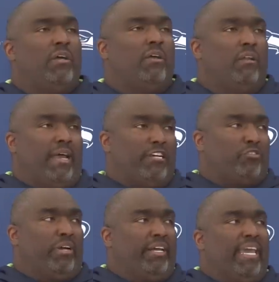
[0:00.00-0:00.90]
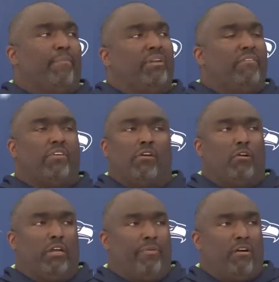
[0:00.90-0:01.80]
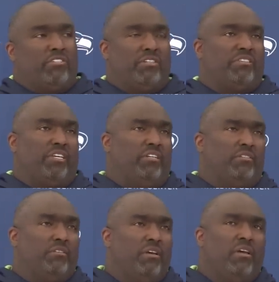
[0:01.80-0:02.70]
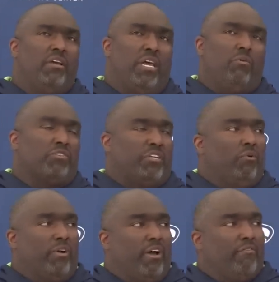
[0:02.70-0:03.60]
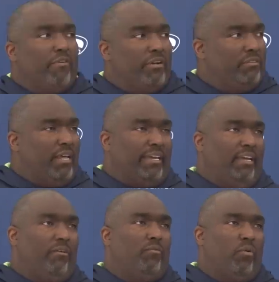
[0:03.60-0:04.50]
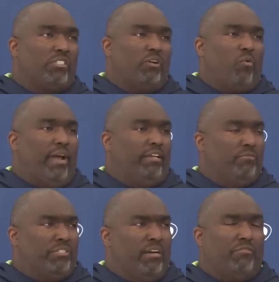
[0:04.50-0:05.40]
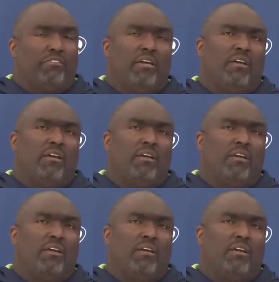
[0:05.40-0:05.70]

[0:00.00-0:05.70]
last training camp and even in the early parts of the season, he was still recovering. Like, he wasn't quite himself.